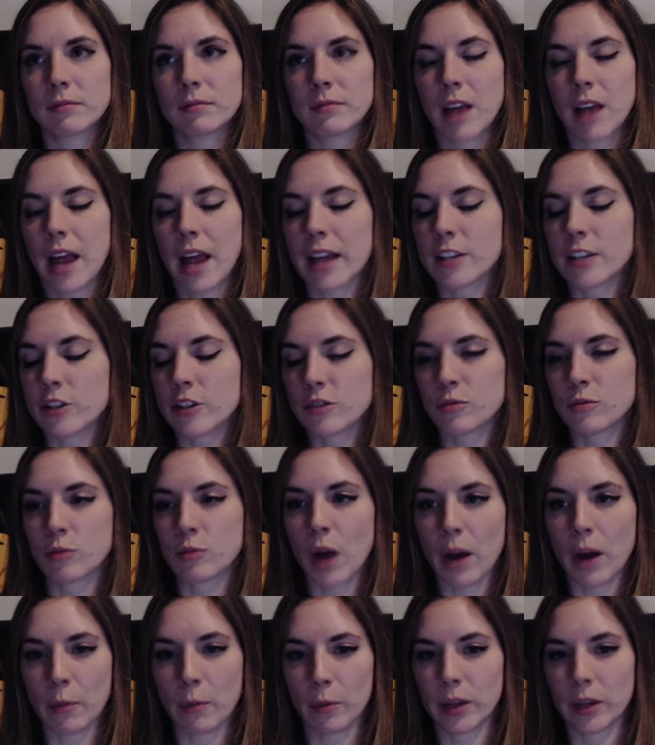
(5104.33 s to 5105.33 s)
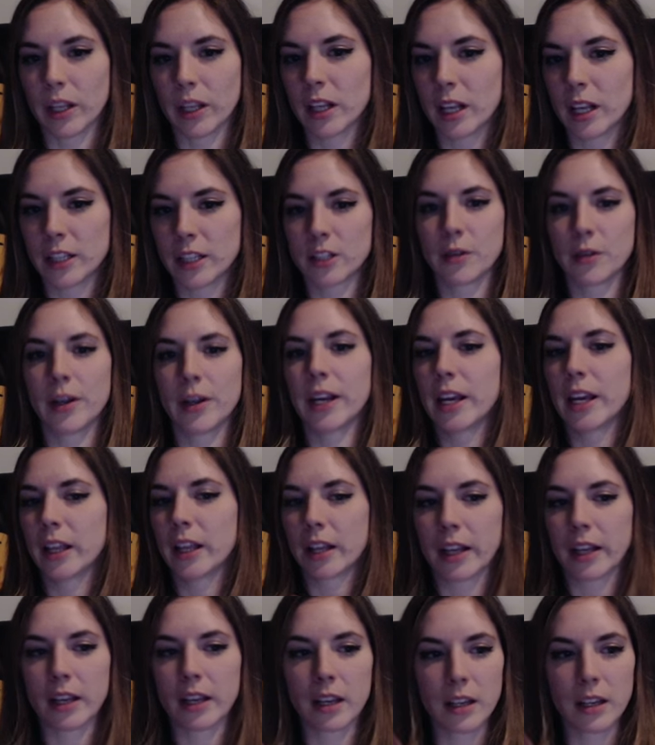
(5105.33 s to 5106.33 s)
I really like doing it.
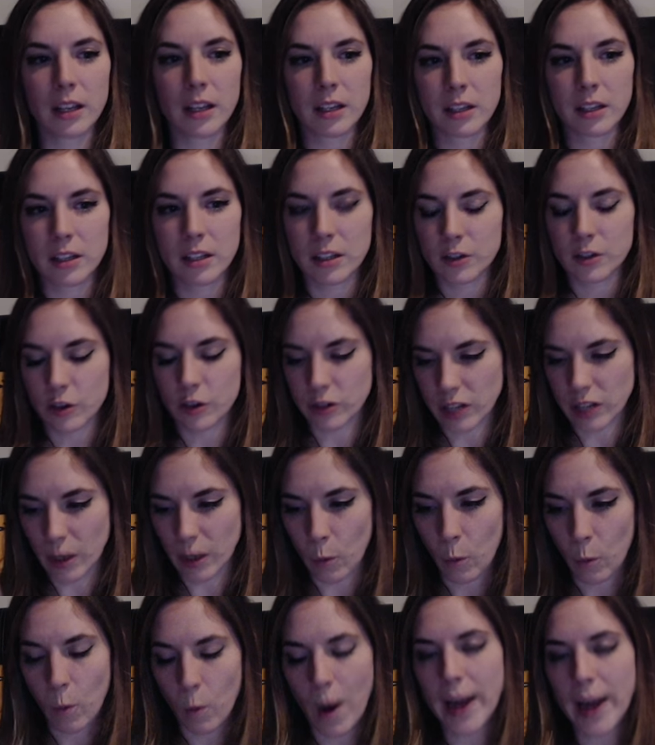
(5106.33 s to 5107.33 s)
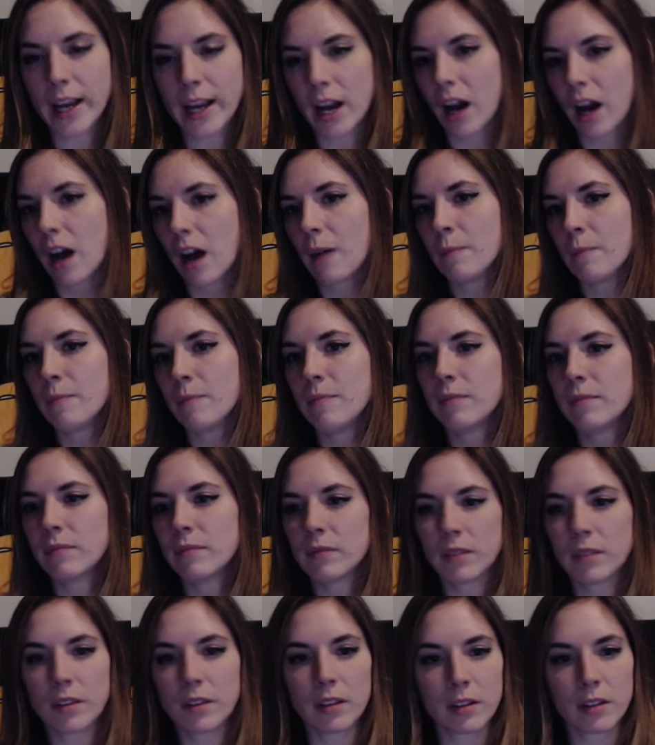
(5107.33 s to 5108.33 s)
Like, just like wake up,
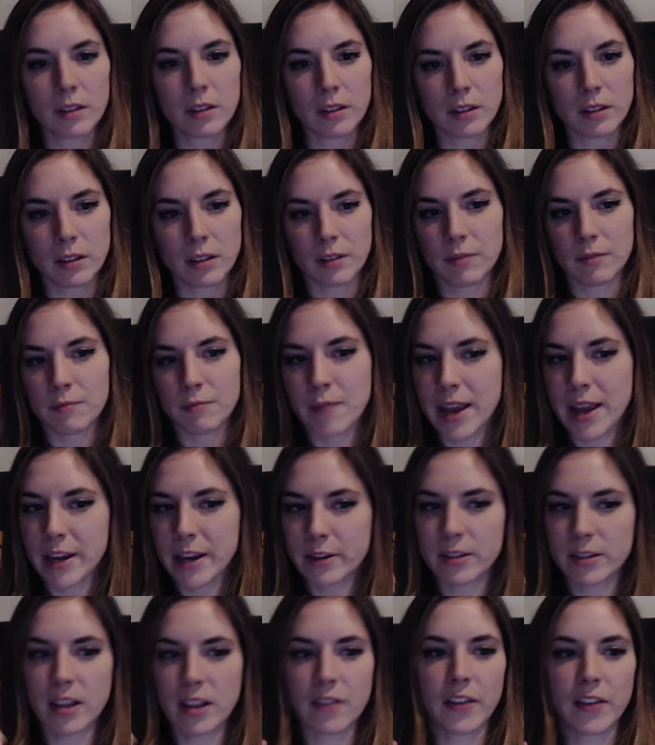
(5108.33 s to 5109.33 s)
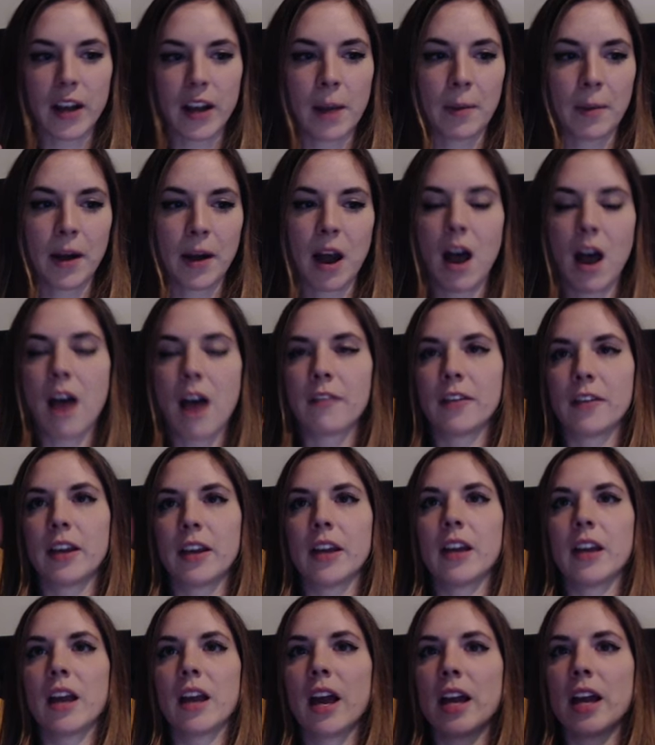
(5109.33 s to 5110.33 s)
make yourself a cup of
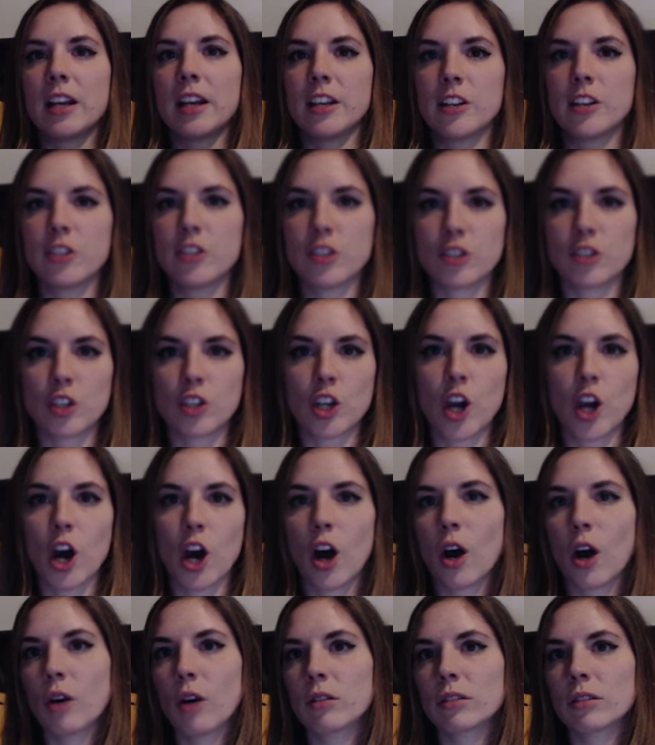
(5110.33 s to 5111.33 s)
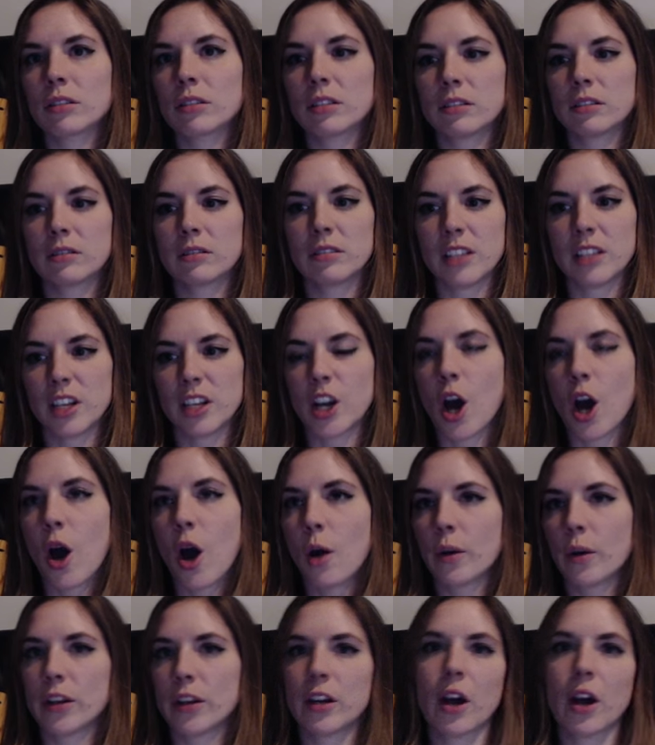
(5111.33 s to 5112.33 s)
coffee, and you just go. And you go
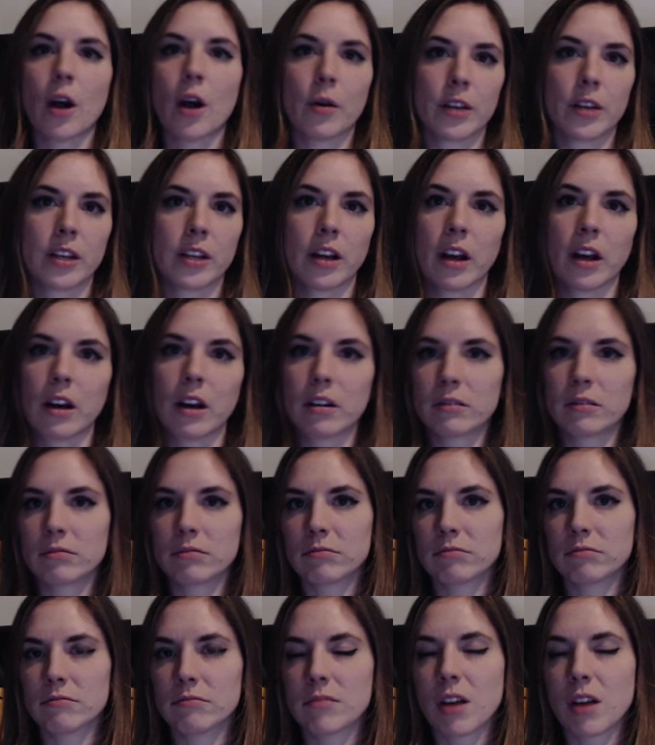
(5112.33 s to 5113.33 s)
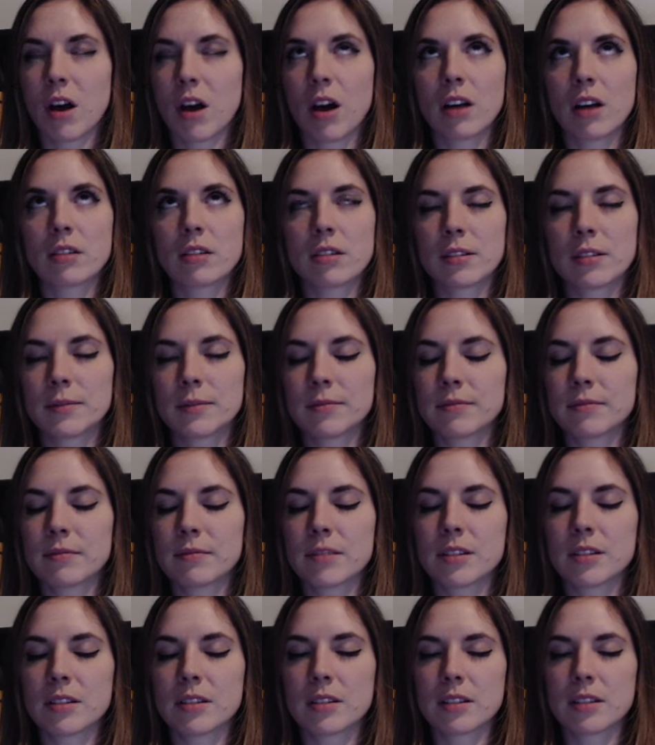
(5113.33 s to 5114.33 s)
and you go and you go. It's awesome.
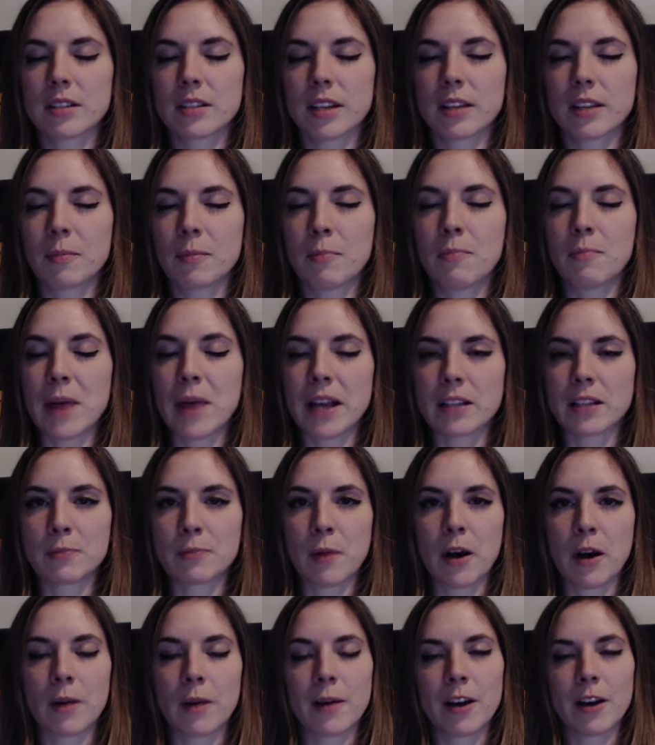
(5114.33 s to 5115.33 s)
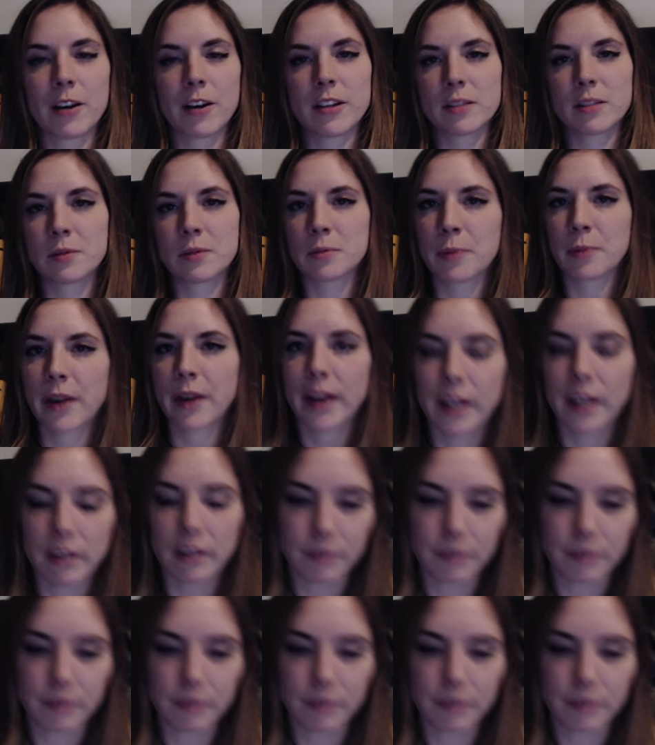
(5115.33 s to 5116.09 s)
It's like the best part about Christmas break.